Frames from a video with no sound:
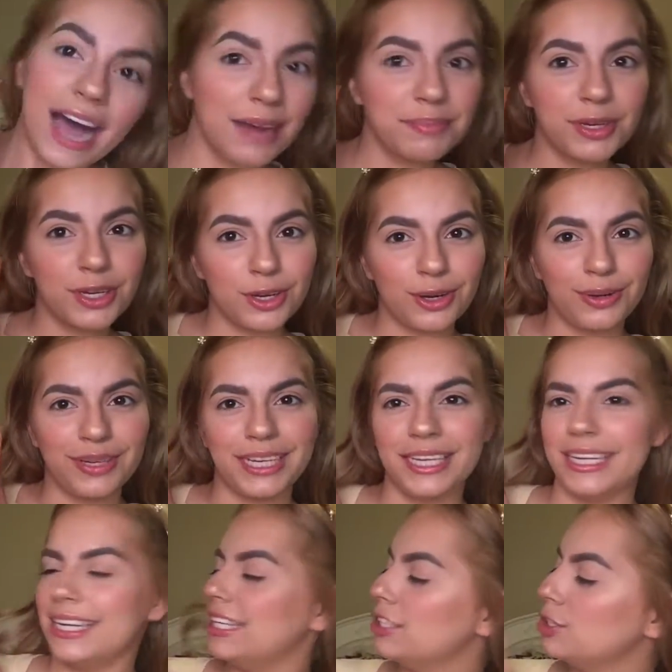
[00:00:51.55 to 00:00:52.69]
I'm gonna go
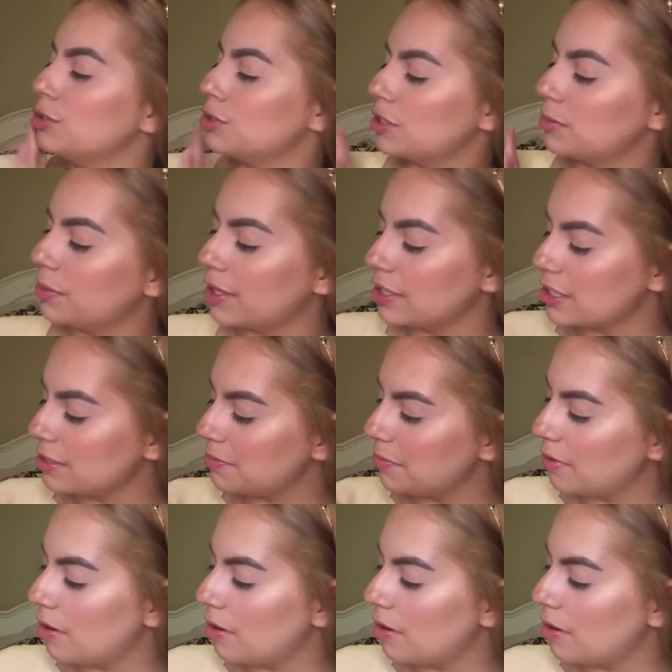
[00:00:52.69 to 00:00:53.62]
in and use the bronze